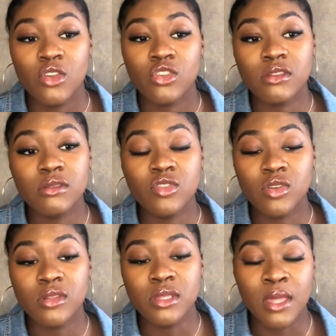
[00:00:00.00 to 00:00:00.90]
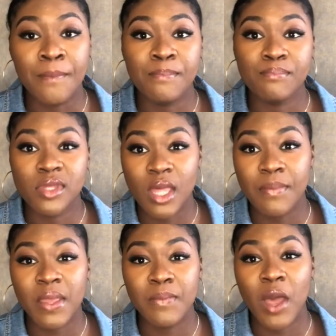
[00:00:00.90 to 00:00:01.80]
Just use the
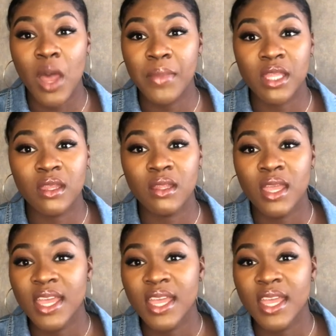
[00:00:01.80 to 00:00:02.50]
semi-permanent